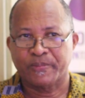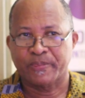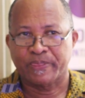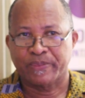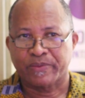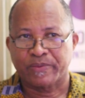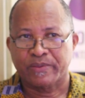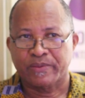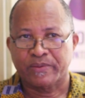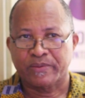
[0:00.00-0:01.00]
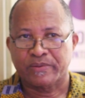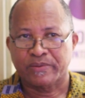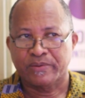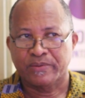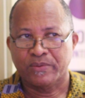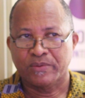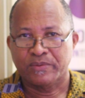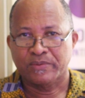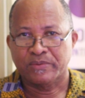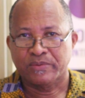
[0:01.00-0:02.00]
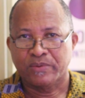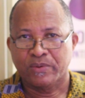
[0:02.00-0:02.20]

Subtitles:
[no speech]